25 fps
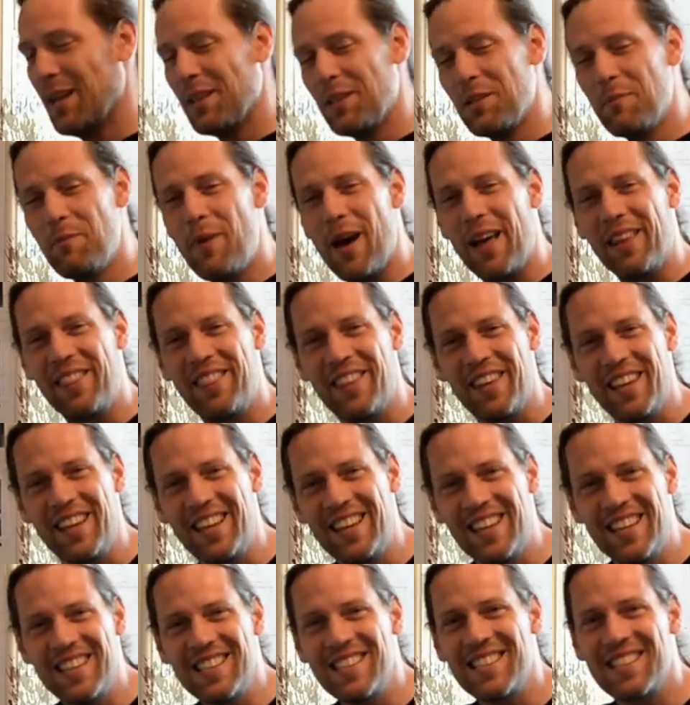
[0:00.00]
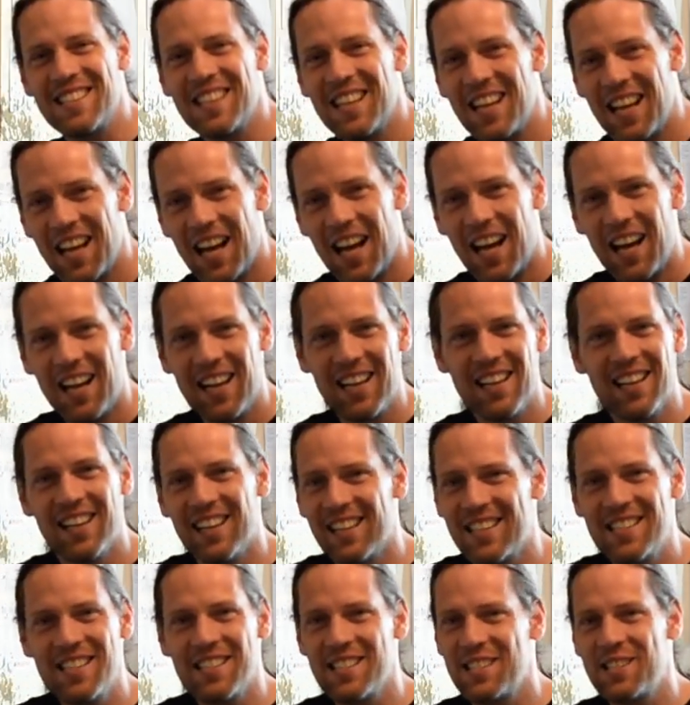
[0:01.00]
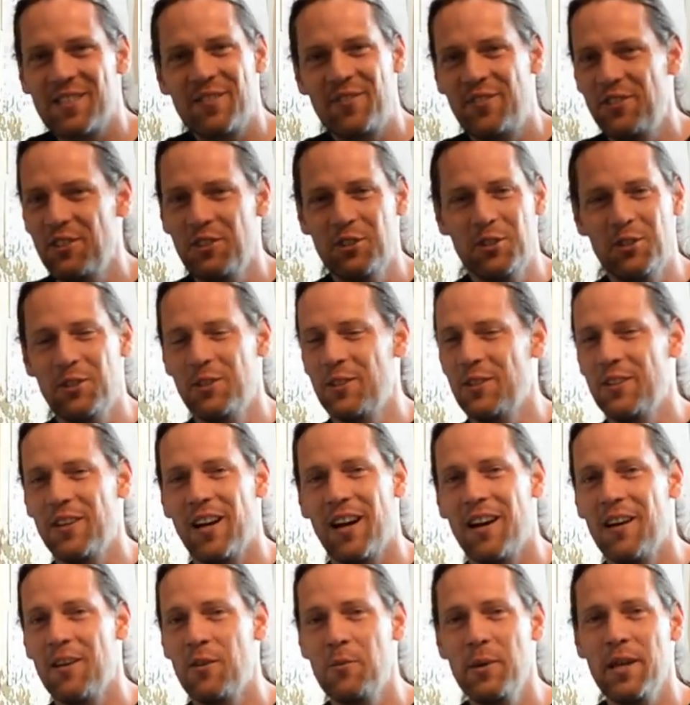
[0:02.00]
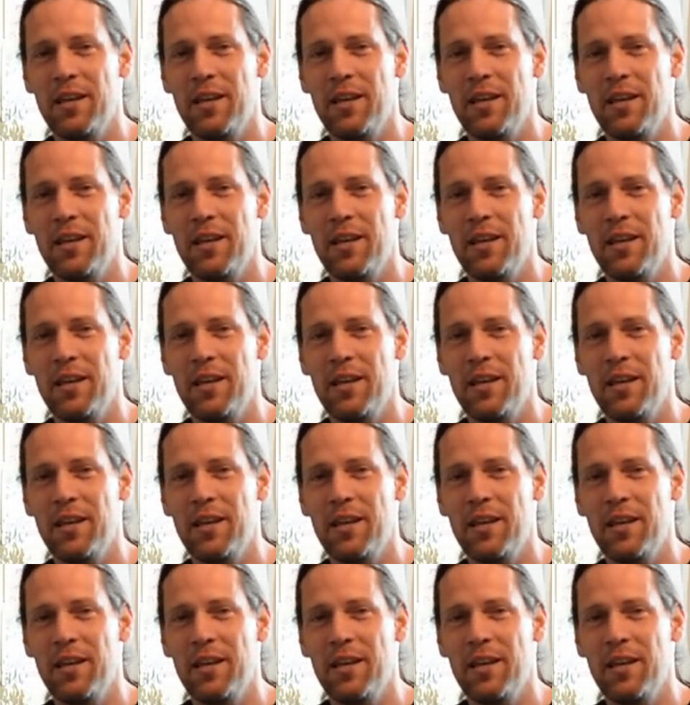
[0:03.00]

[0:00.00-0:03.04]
the bad thing is, uh, just a few uh,